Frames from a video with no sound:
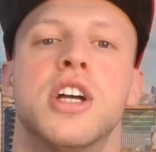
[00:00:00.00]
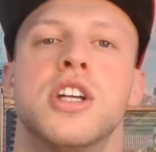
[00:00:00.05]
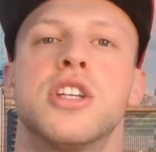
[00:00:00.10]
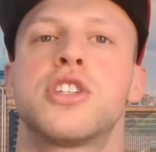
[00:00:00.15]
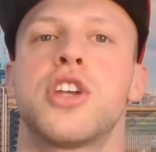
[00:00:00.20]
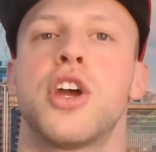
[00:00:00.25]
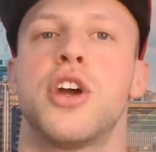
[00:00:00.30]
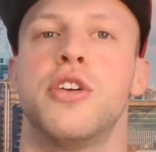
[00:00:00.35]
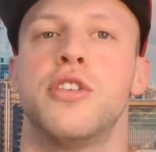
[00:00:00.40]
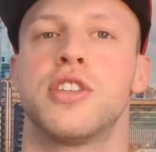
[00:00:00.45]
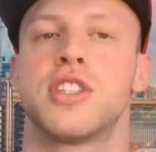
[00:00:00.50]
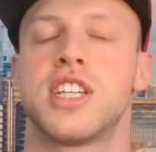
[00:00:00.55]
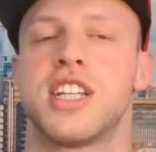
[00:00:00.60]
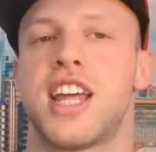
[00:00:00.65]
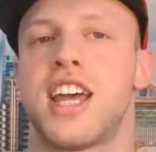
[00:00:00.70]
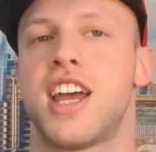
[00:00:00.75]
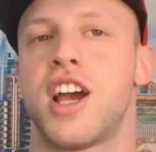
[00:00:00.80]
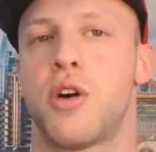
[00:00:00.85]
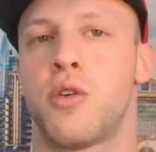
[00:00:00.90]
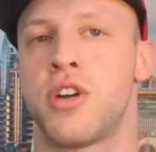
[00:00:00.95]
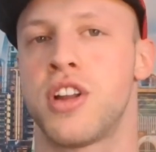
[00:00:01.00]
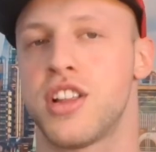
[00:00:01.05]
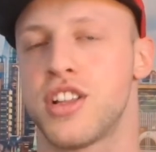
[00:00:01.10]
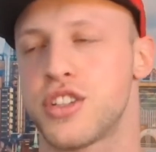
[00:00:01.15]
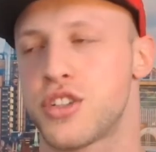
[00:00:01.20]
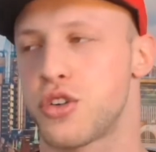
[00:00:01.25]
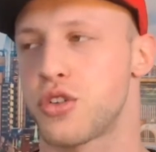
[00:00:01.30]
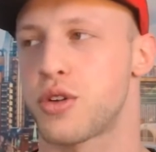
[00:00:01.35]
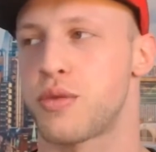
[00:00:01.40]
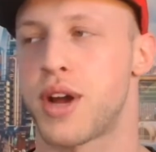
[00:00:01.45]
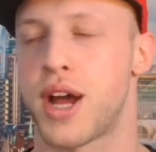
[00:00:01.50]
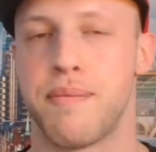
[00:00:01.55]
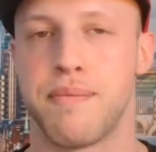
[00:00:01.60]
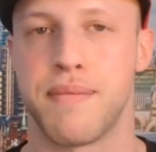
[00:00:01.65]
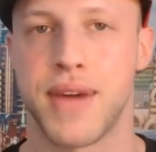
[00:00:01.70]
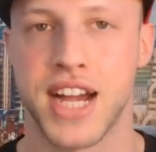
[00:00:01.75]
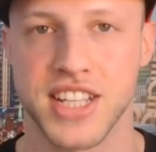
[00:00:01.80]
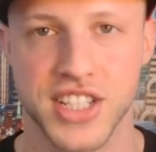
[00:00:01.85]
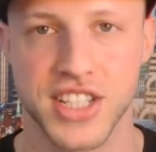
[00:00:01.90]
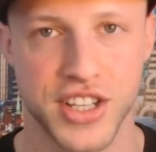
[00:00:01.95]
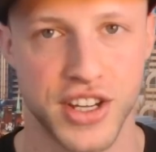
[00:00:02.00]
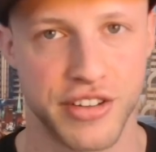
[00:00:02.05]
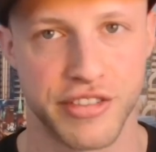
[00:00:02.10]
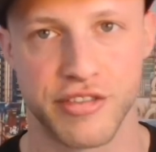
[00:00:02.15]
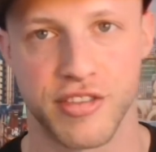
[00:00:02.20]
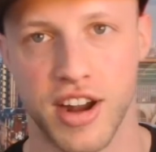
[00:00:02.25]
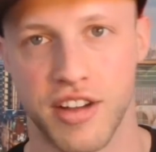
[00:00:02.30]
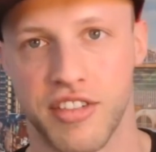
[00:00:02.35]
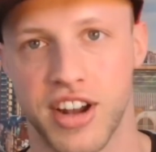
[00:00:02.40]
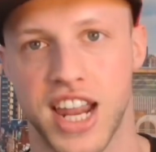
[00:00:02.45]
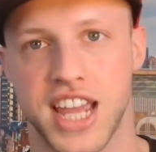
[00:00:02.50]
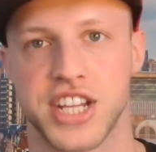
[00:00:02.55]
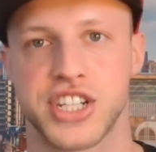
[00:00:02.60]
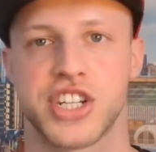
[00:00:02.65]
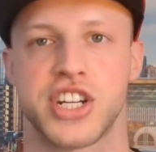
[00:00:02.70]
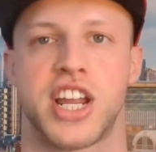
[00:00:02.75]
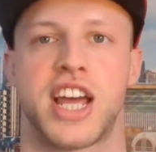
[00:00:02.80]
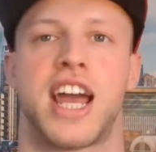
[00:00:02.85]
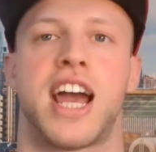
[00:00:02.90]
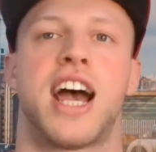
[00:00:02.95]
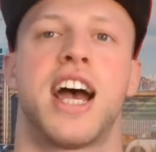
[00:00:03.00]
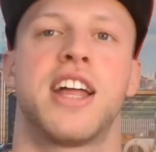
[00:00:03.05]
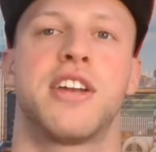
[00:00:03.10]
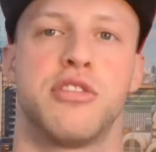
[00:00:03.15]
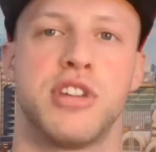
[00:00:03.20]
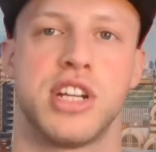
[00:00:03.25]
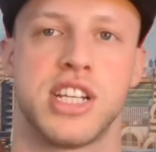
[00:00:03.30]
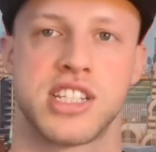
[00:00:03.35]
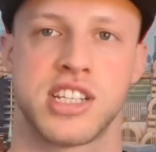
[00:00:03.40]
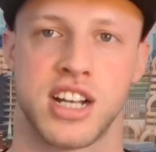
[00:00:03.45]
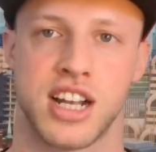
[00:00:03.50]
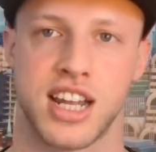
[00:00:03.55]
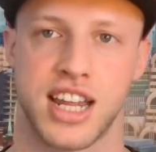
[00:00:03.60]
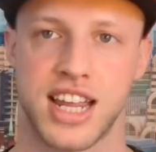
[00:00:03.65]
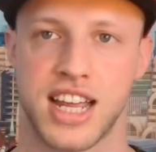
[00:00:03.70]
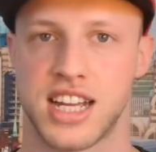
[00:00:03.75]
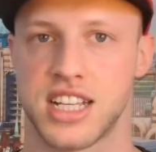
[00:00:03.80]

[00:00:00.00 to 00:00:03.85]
So today I wanted to talk about a massive revelation I had recently